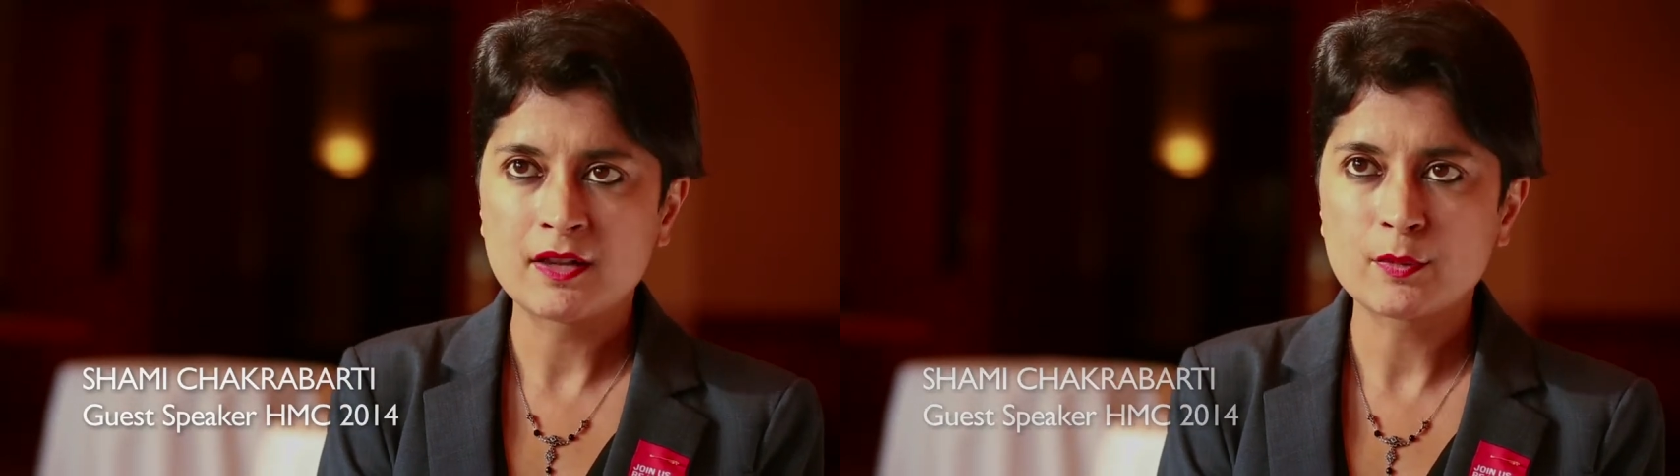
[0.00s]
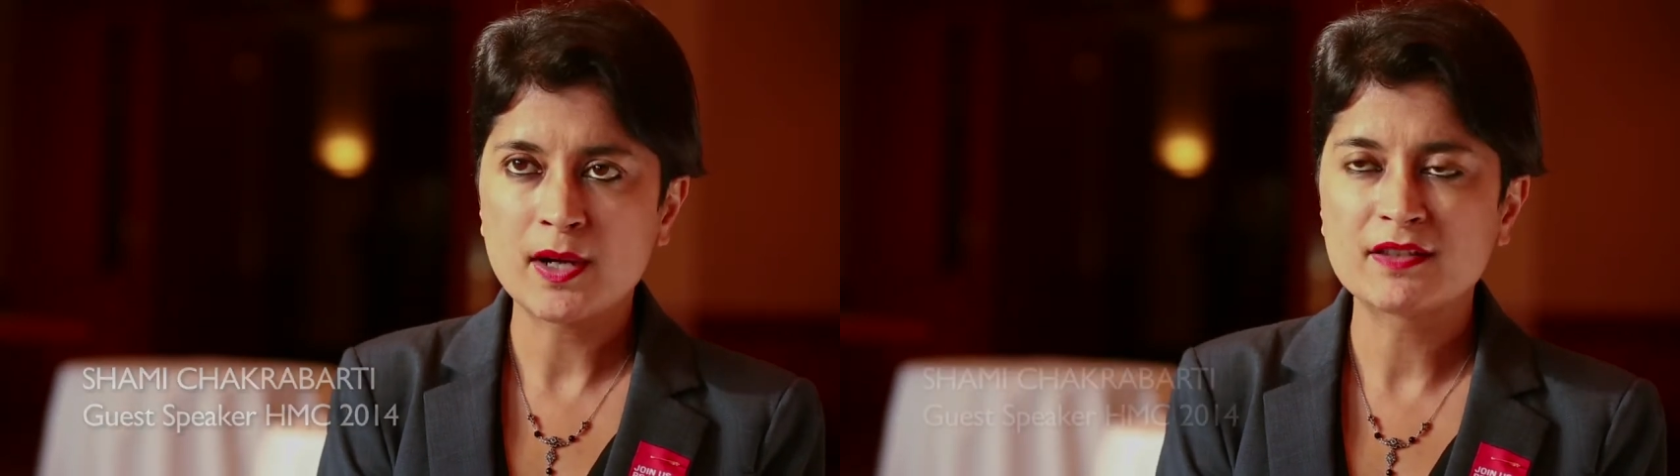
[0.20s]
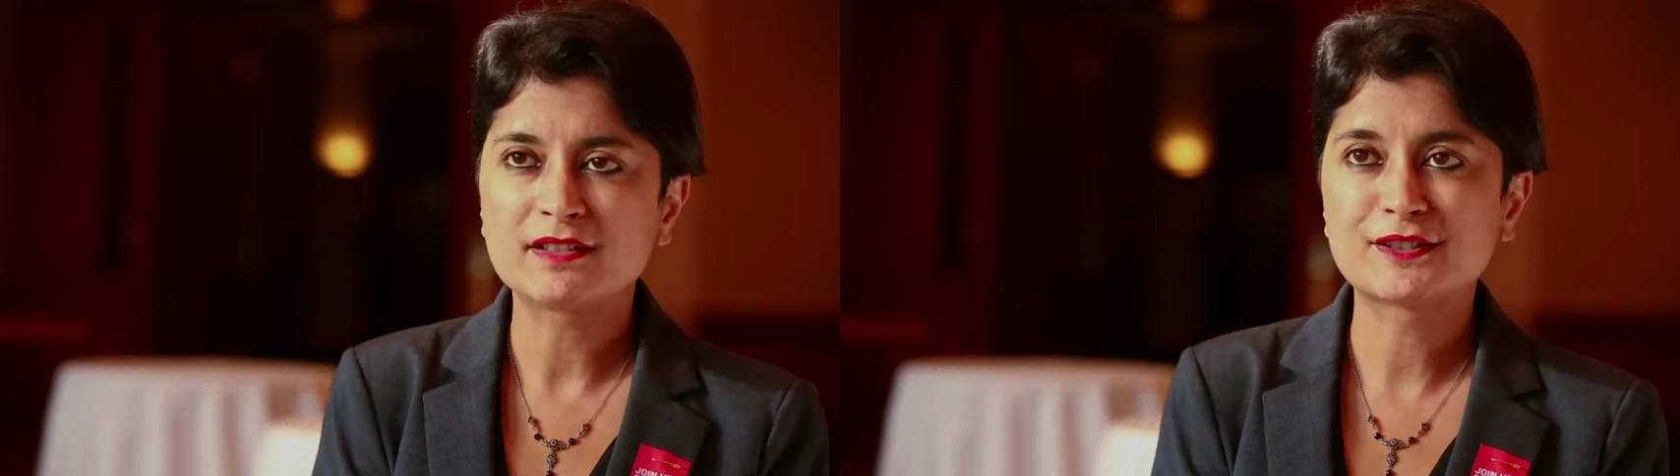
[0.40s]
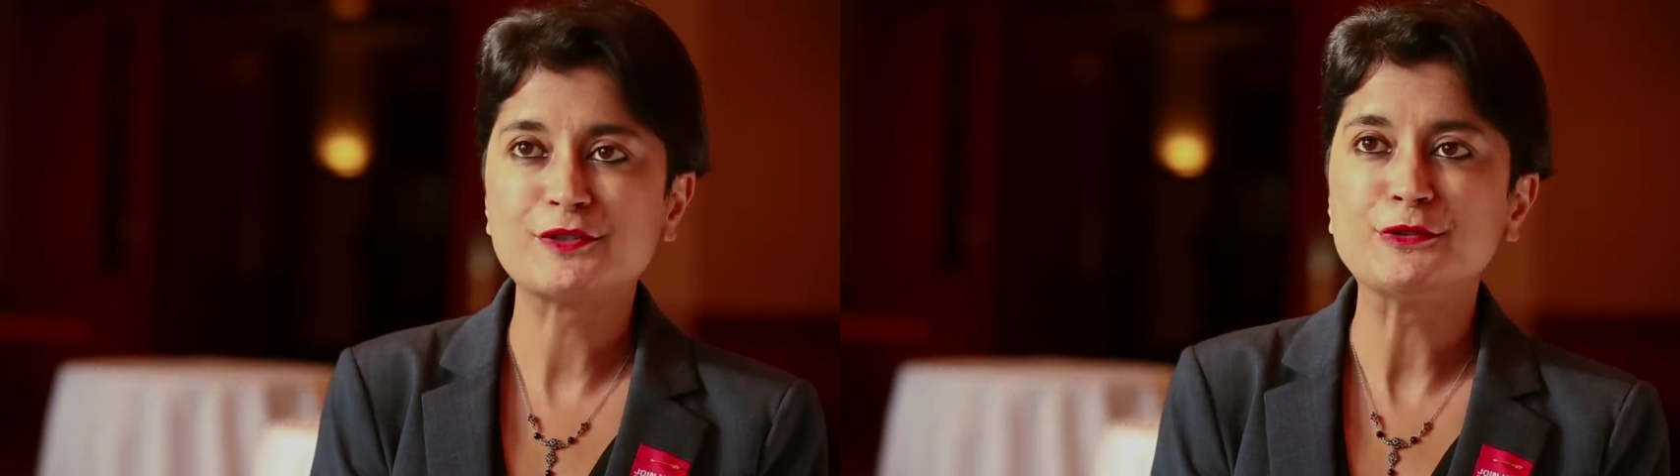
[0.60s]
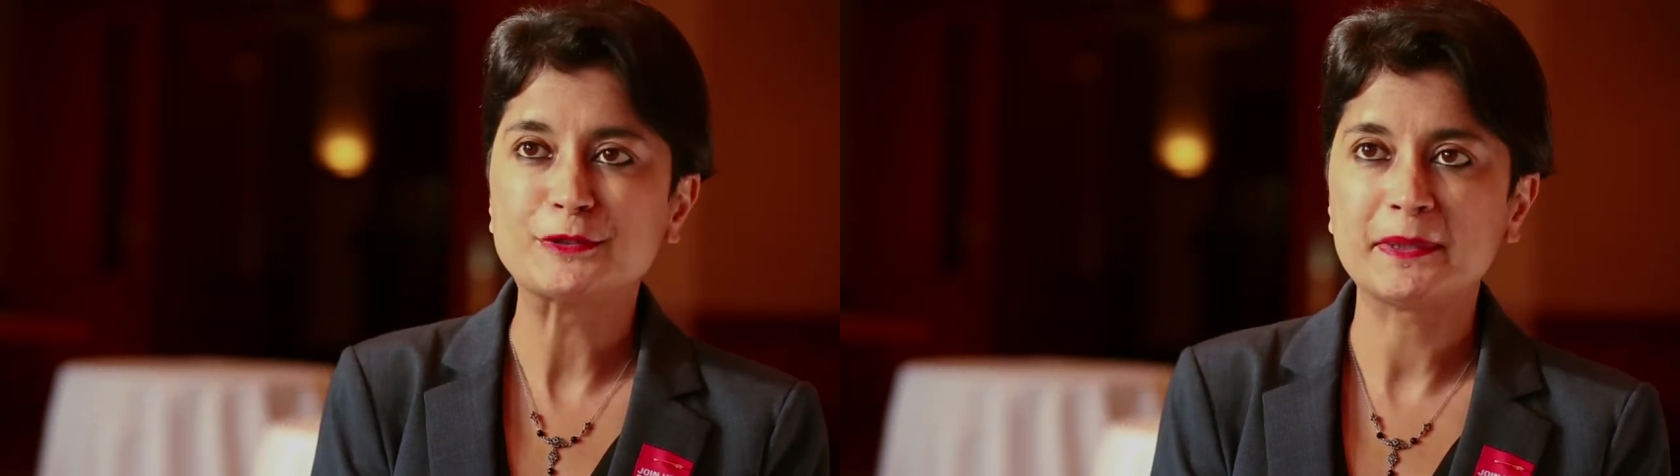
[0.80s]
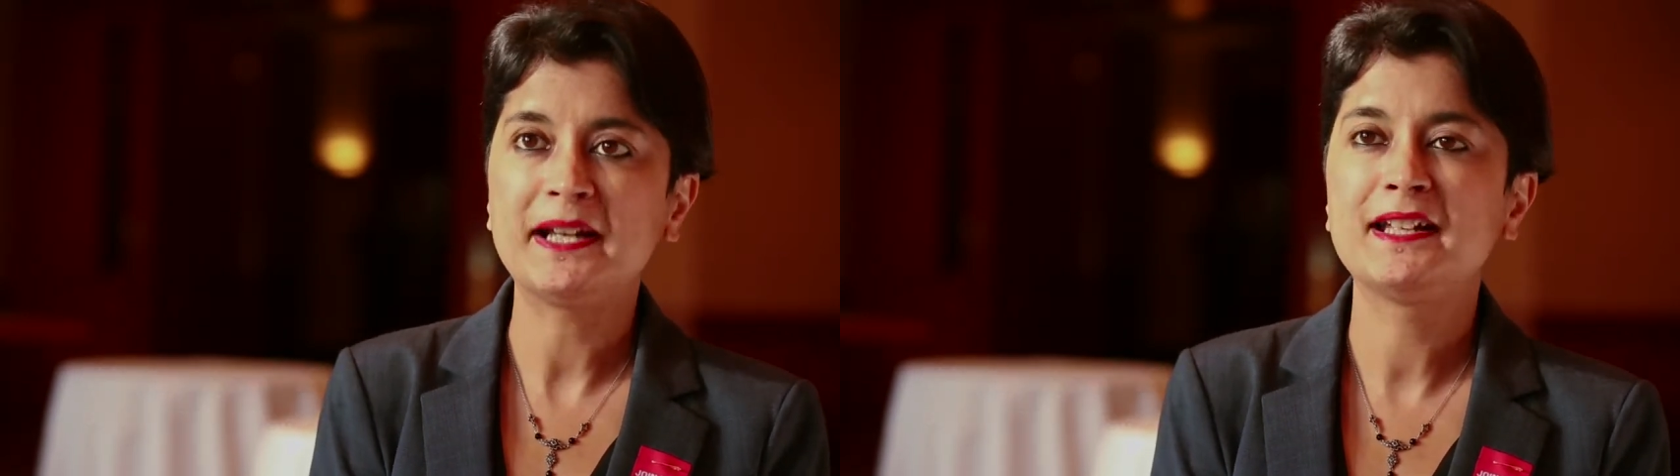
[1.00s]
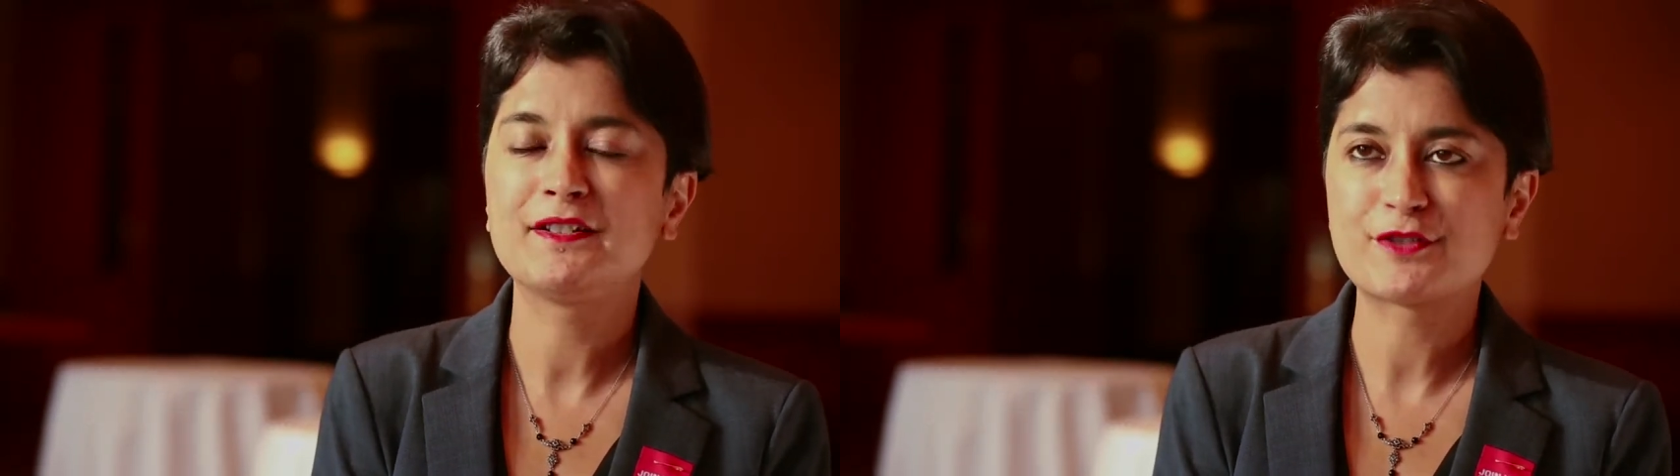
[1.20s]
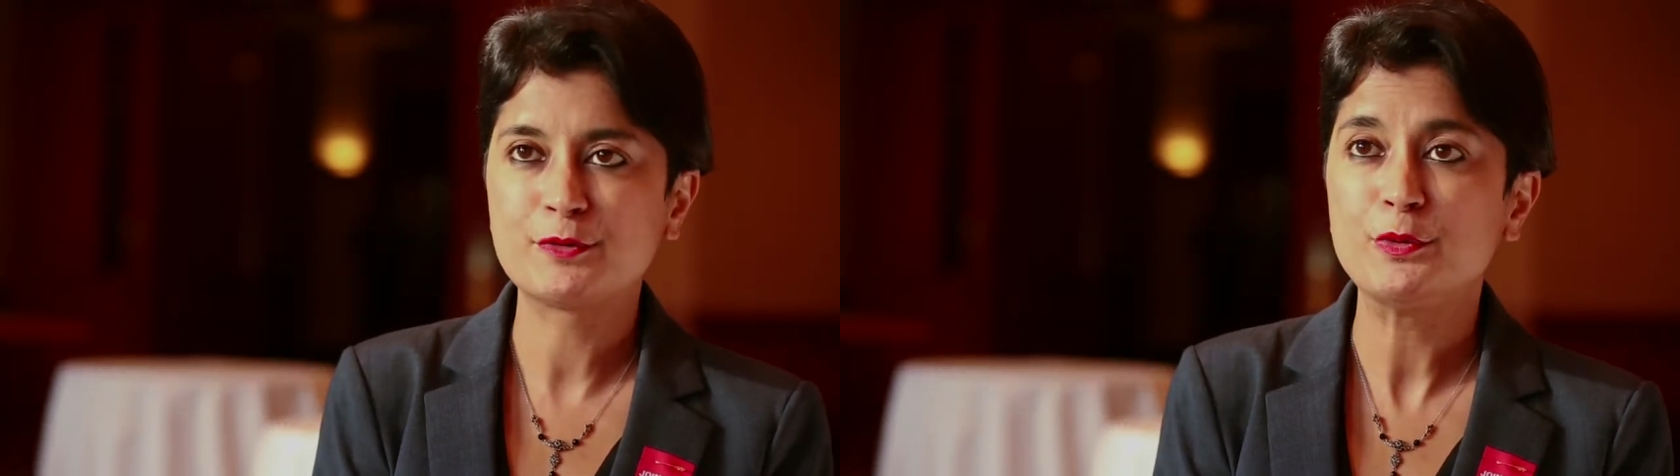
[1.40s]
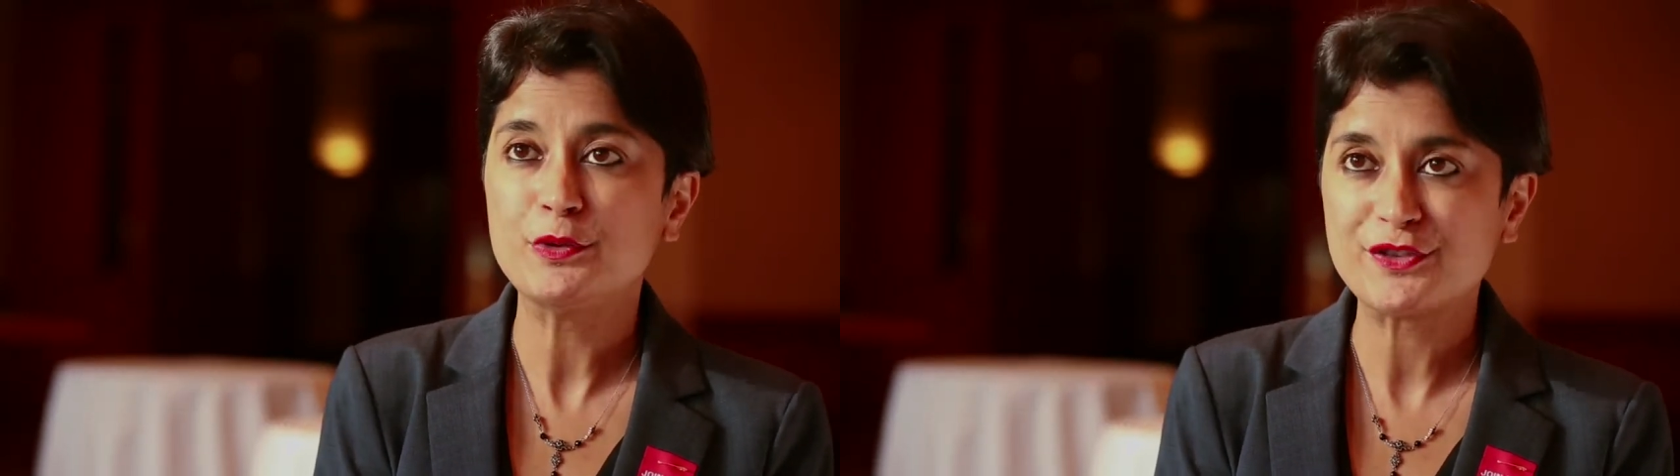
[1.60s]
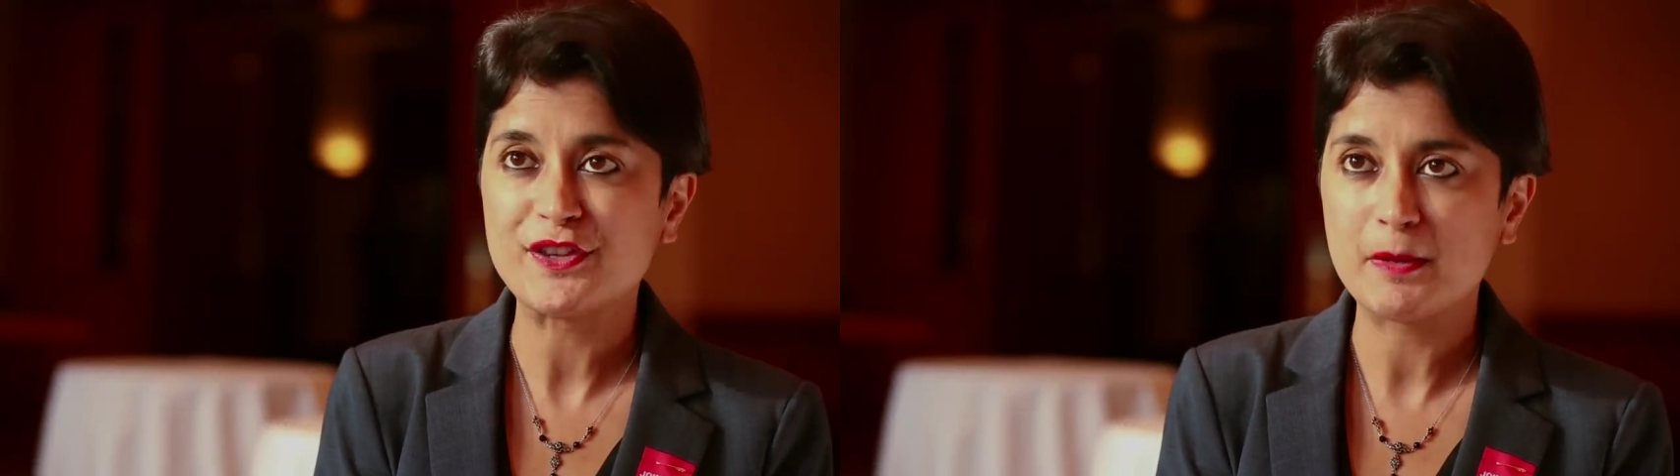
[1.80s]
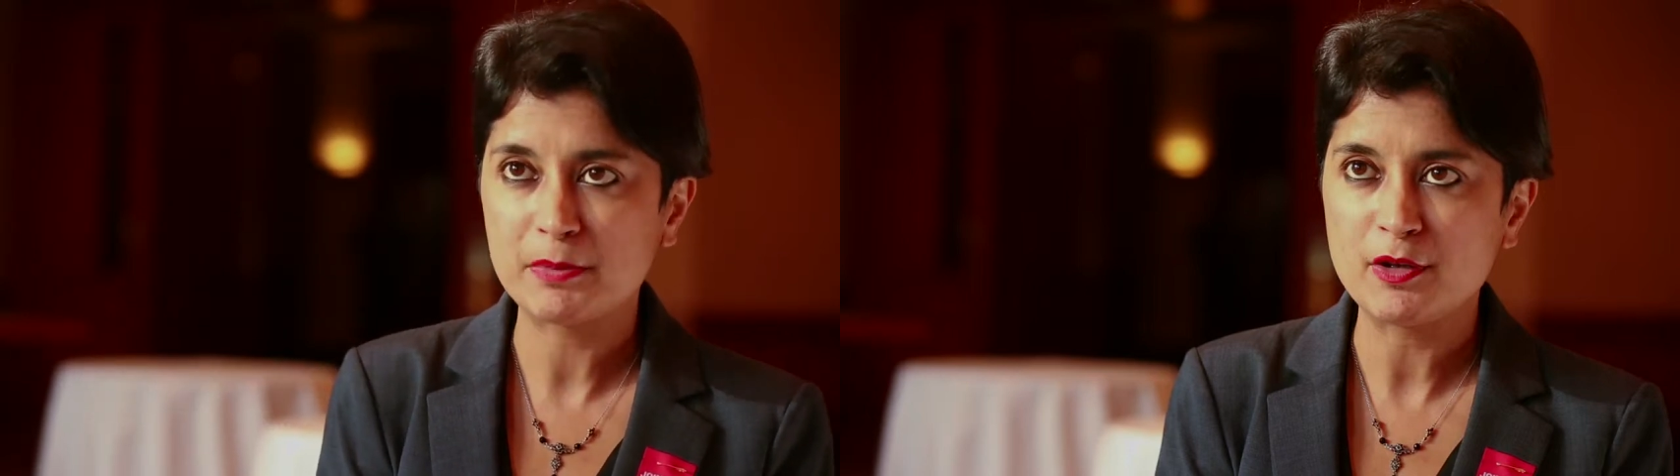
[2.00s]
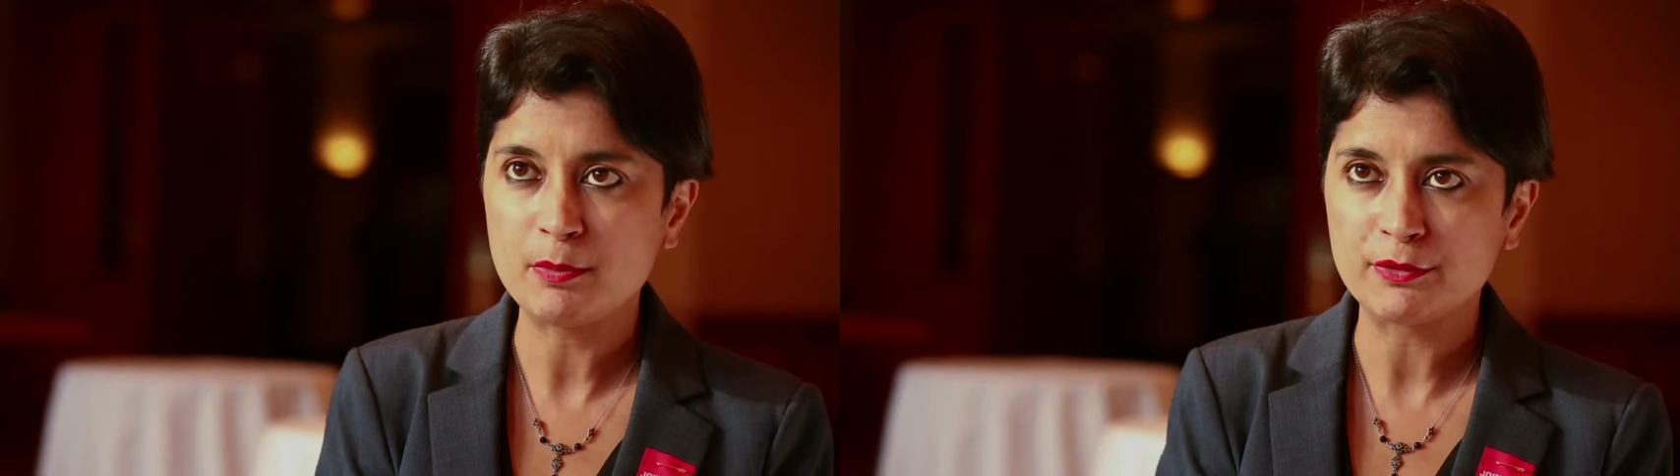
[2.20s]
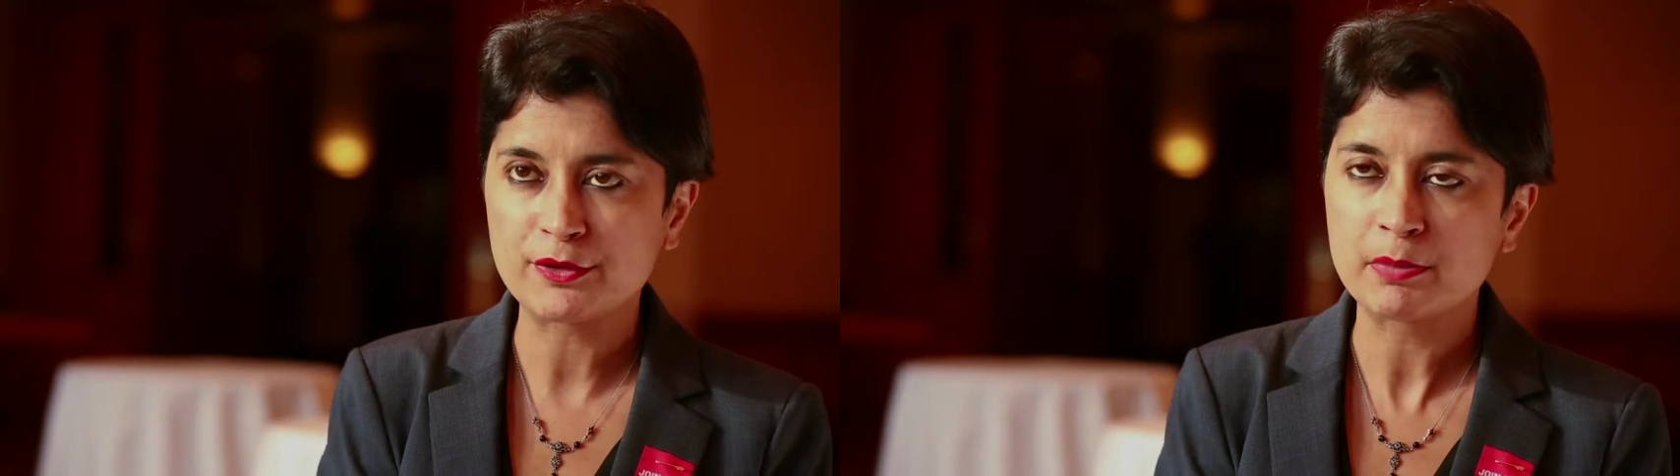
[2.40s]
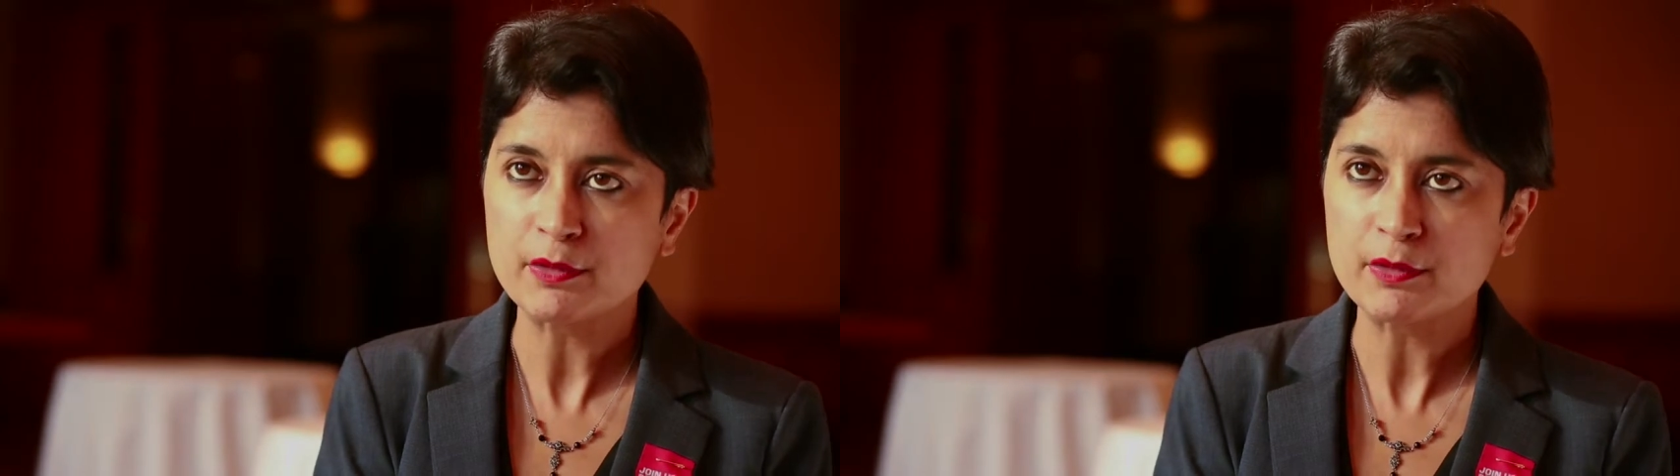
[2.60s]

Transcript: the way that schools behave towards their pupils,